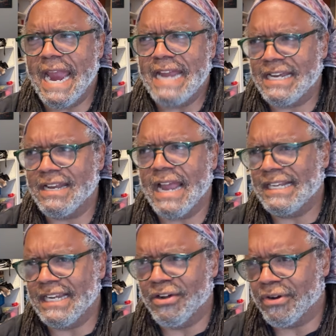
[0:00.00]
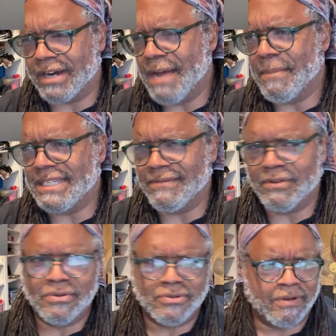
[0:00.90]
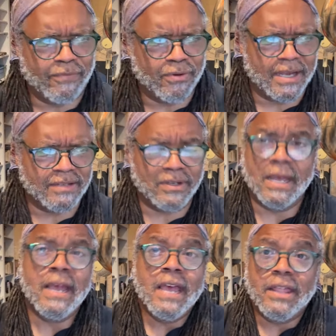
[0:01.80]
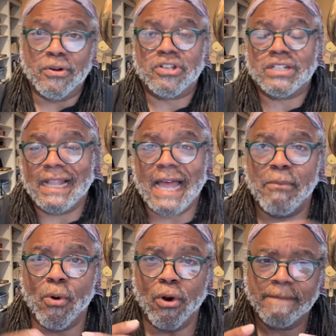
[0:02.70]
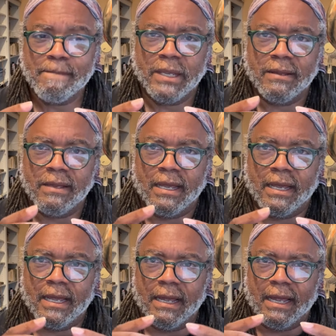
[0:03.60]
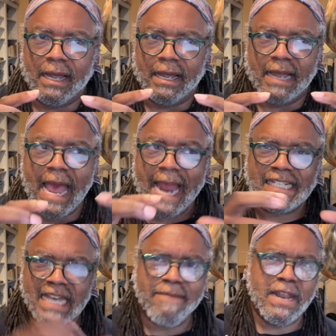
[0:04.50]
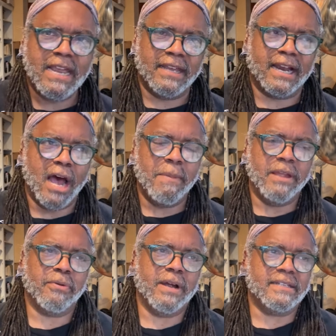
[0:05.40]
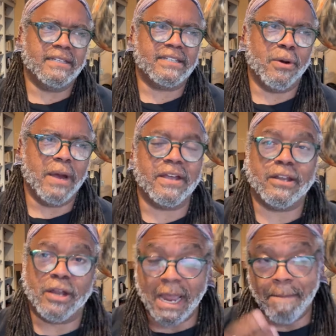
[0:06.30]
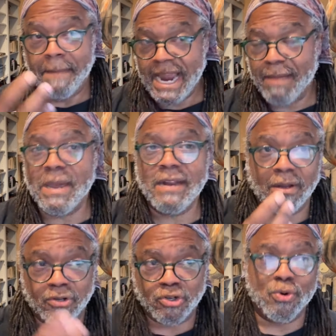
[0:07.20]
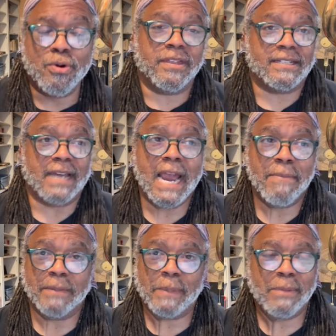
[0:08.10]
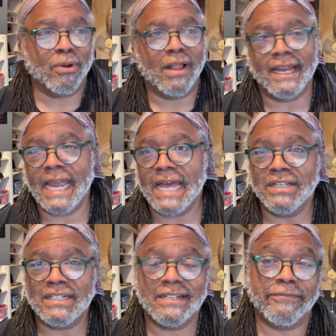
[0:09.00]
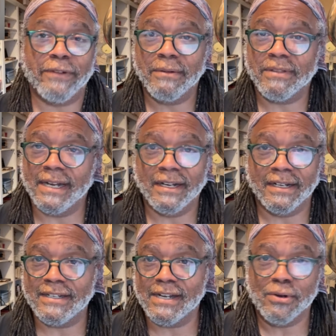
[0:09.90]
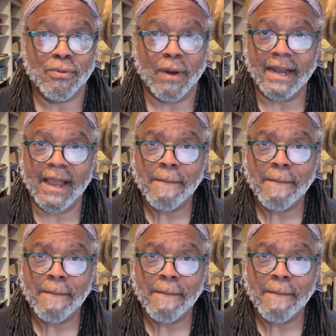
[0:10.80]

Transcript: 18, 1900 comments, even though there's only 4,000 views. There was just a lot more activity in the comment threads. And so I think it may have been true at the time that people are like, yeah, this is a fun thing to, to do right